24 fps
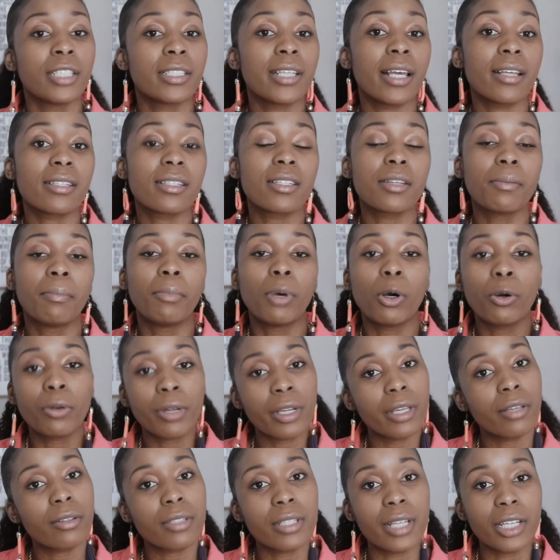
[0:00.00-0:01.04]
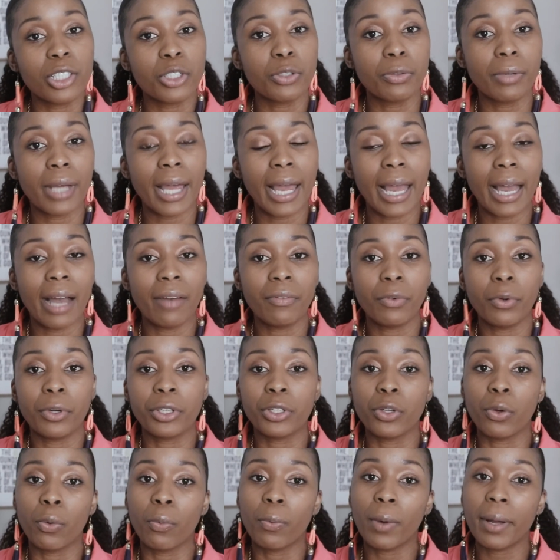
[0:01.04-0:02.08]
testimonials that you have
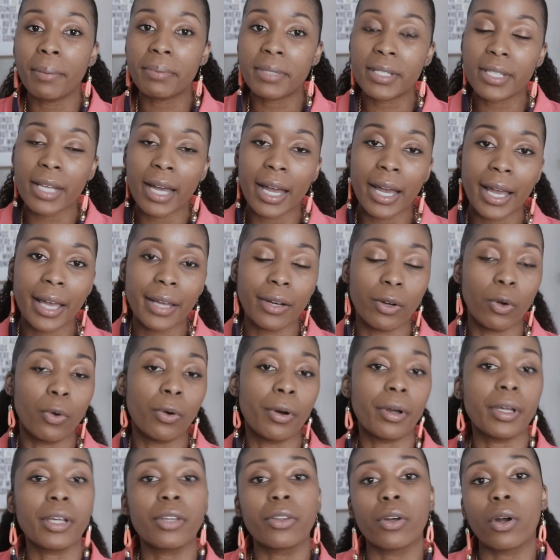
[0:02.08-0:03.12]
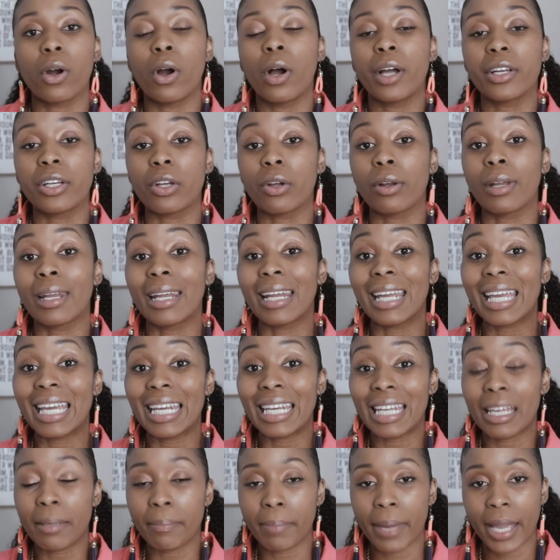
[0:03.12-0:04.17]
on your website or either on your
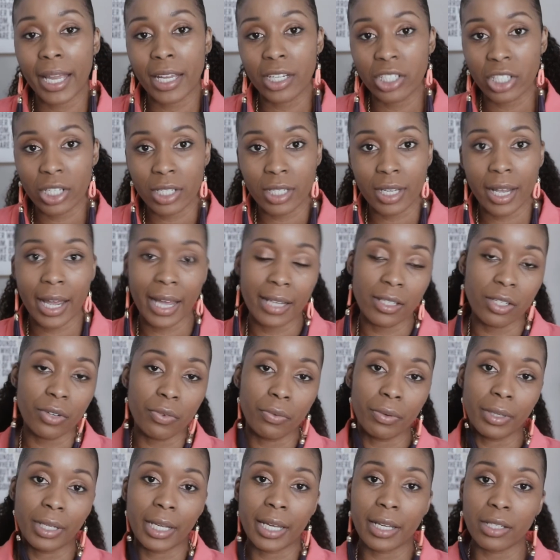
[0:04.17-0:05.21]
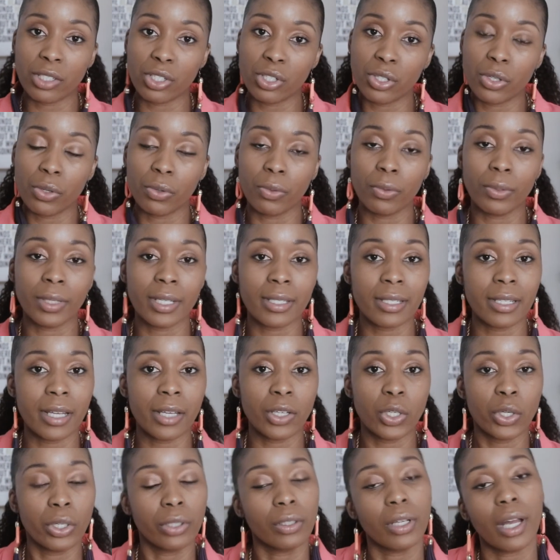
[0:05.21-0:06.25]
landing pages as it relates to, let's say
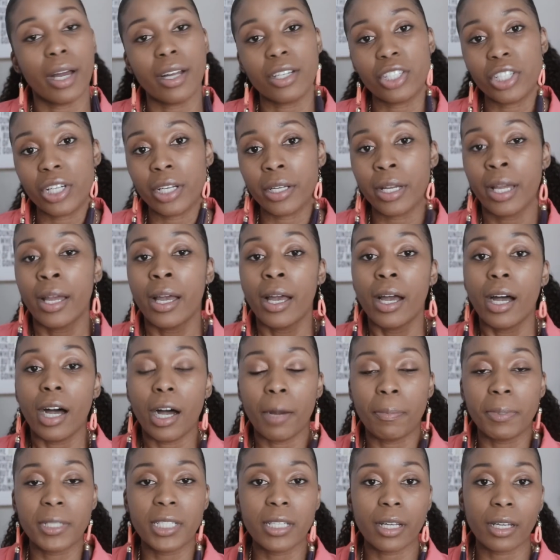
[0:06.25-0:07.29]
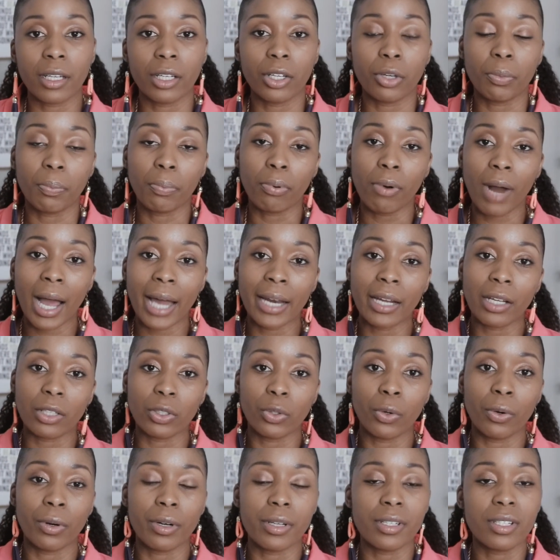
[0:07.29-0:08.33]
you're launching a particular particular
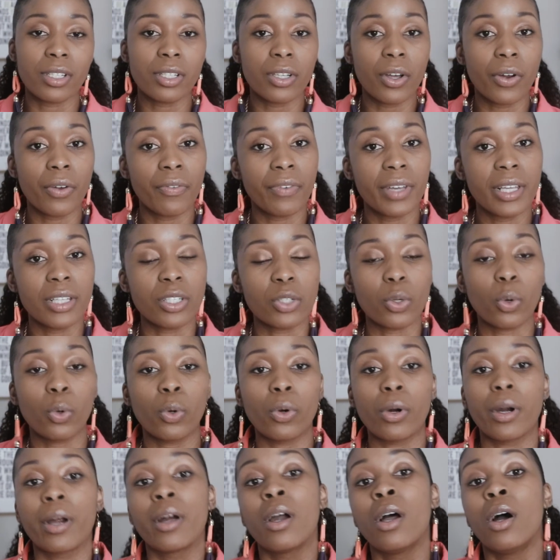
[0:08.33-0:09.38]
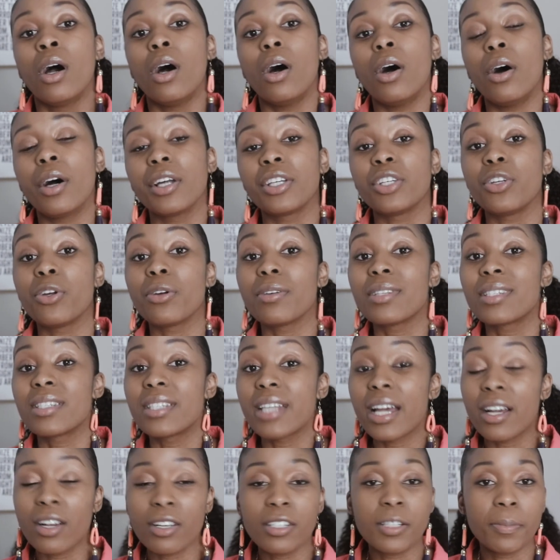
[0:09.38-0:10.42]
product or service or on your
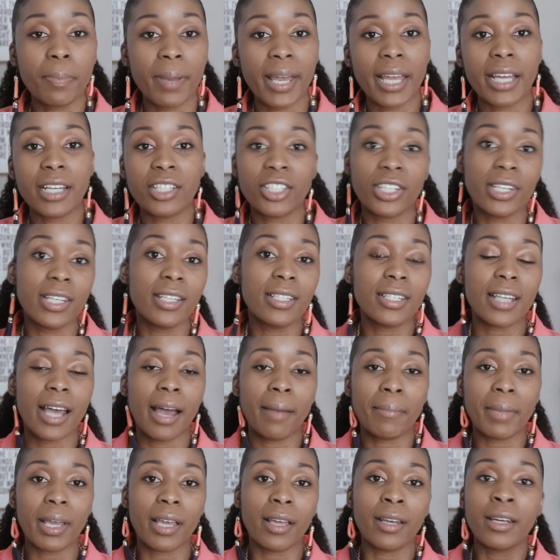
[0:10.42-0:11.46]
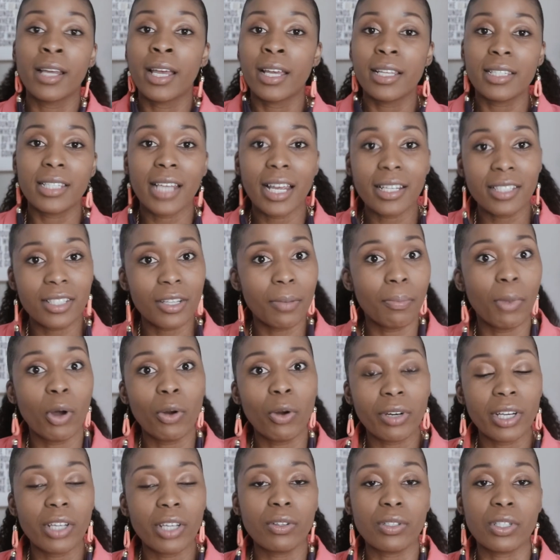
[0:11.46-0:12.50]
sales pages. I mean,
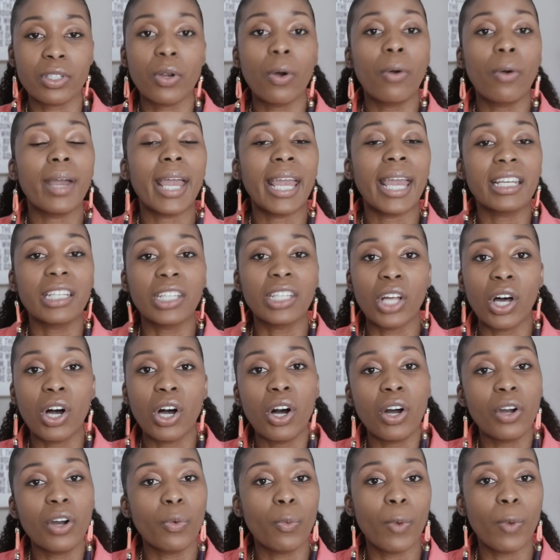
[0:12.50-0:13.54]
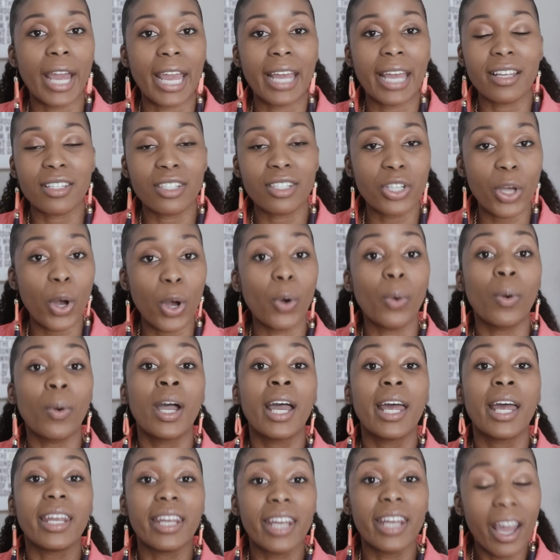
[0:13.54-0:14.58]
testimonials go a long way. So
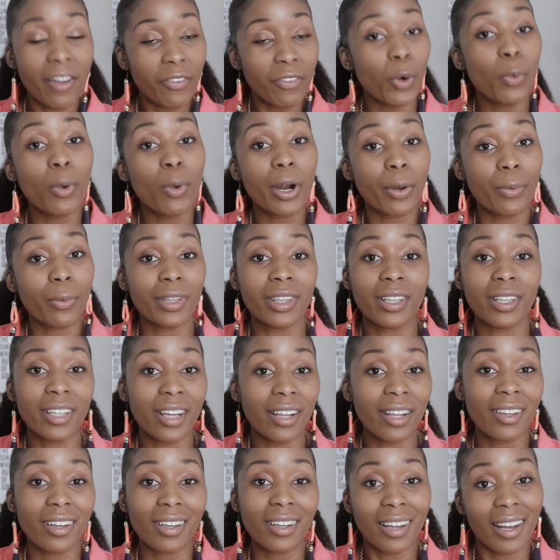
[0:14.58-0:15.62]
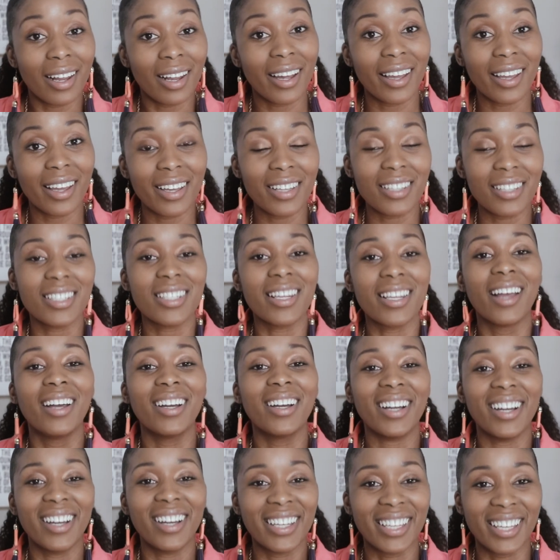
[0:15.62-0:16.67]
never work with another client
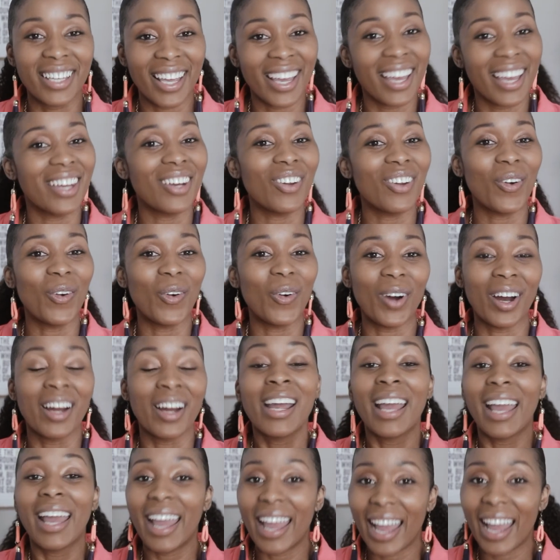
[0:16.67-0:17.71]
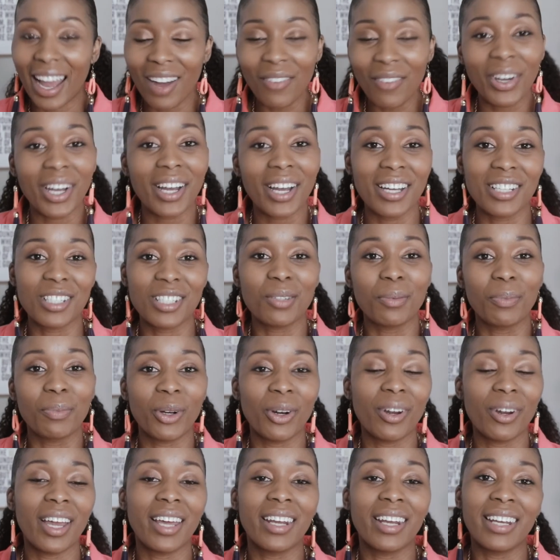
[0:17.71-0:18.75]
again or have a
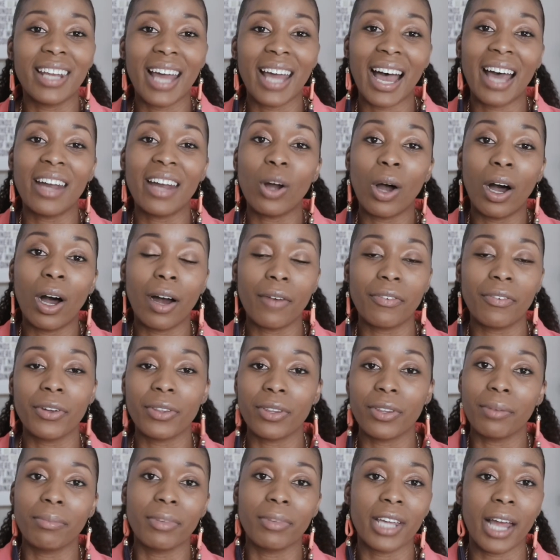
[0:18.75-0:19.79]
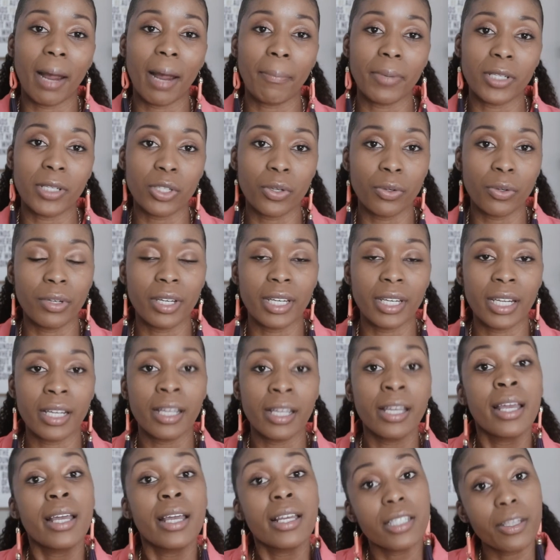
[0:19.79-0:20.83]
customer and not offer them the
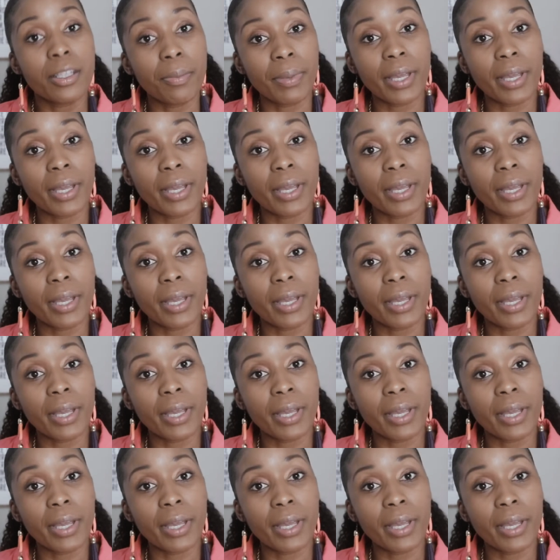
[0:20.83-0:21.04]
opportunity to